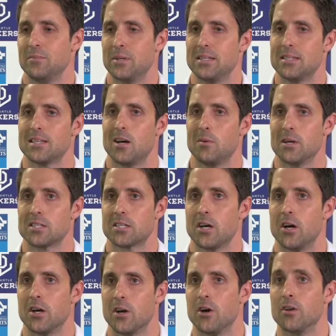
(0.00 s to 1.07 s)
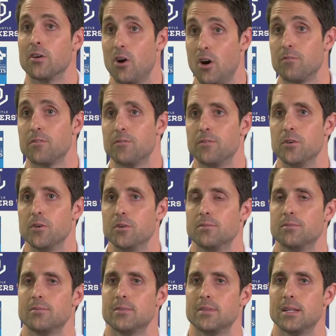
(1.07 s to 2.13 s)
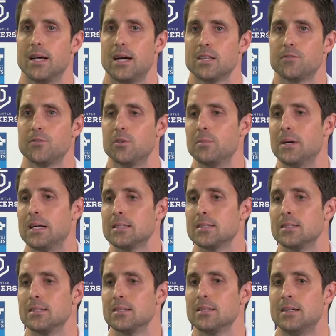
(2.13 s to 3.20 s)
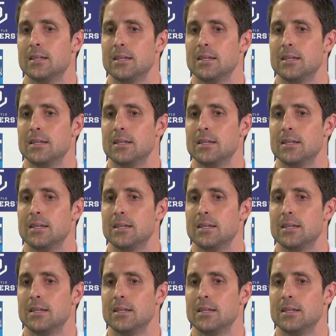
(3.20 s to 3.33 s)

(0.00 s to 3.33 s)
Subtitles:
been so much going on off the field in the last few months that,